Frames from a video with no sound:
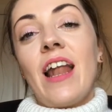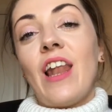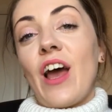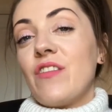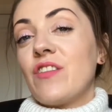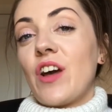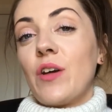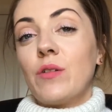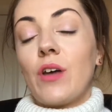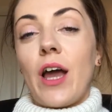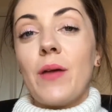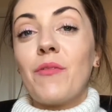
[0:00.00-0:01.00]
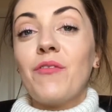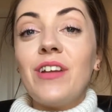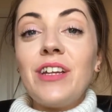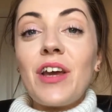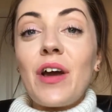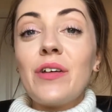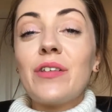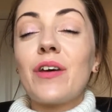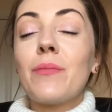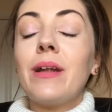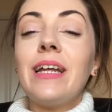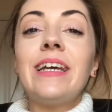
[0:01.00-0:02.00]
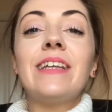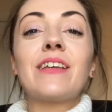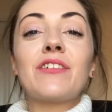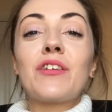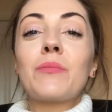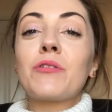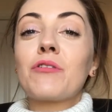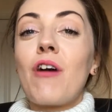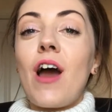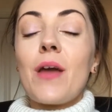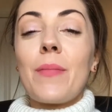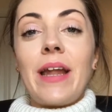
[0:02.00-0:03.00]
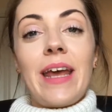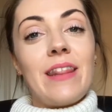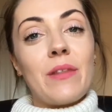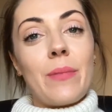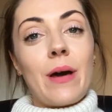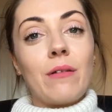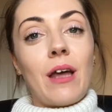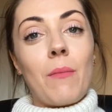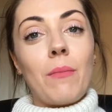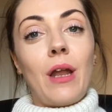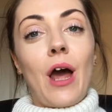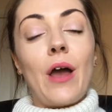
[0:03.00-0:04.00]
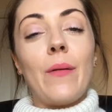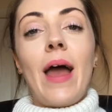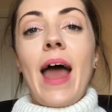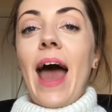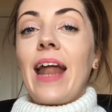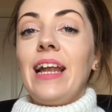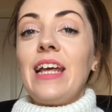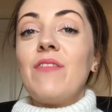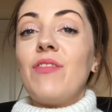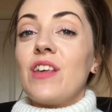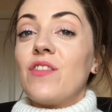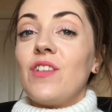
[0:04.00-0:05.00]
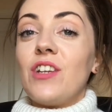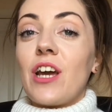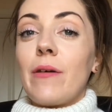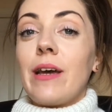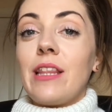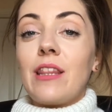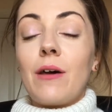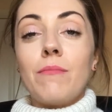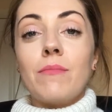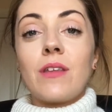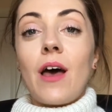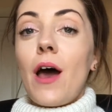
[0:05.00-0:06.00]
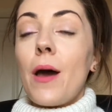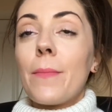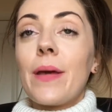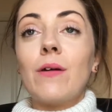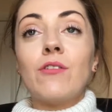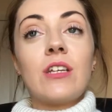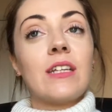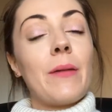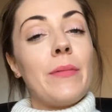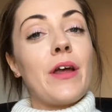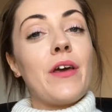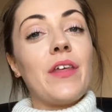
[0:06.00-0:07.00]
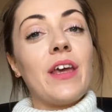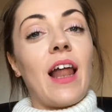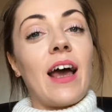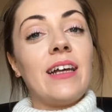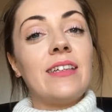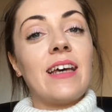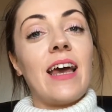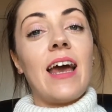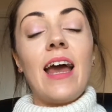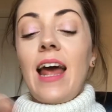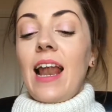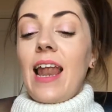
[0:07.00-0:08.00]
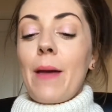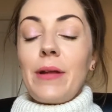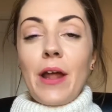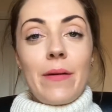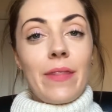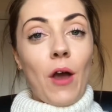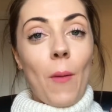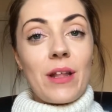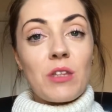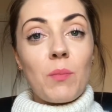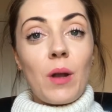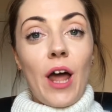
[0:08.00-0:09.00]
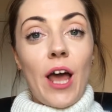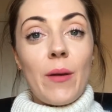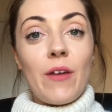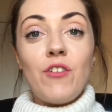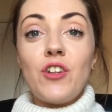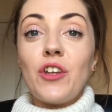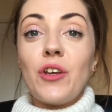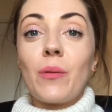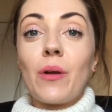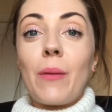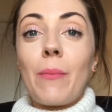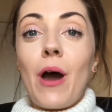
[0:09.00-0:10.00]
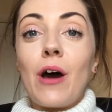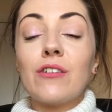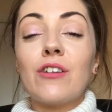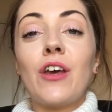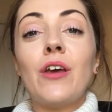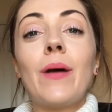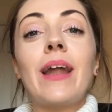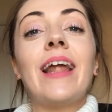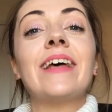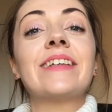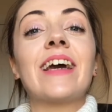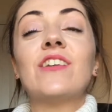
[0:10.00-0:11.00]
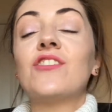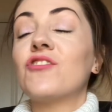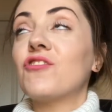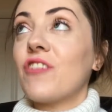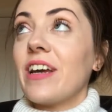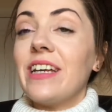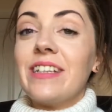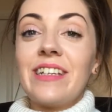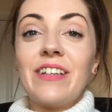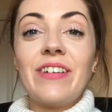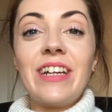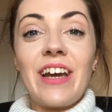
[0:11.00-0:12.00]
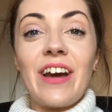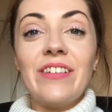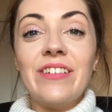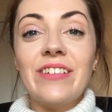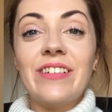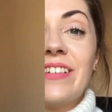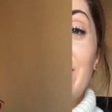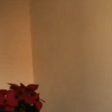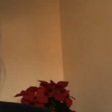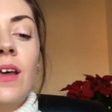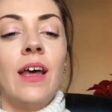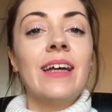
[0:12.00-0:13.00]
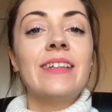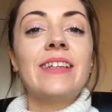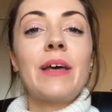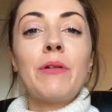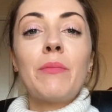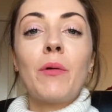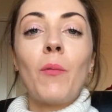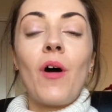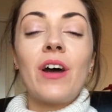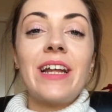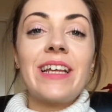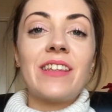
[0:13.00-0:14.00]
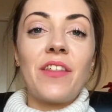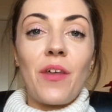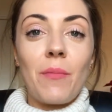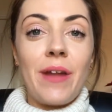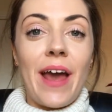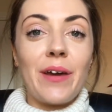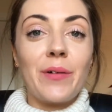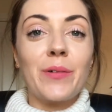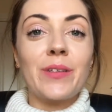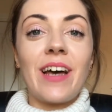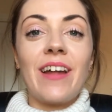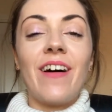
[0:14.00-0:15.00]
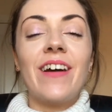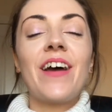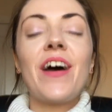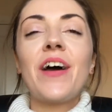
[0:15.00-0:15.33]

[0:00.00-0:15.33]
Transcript: lifestyle type videos. So please subscribe and hit the bell down below and leave this video a thumbs up. It'll just let me know that you liked it. Let me know in the comments below if you do want a part two, and let's get straight into the video. Tip number one is the thumbnails, and I know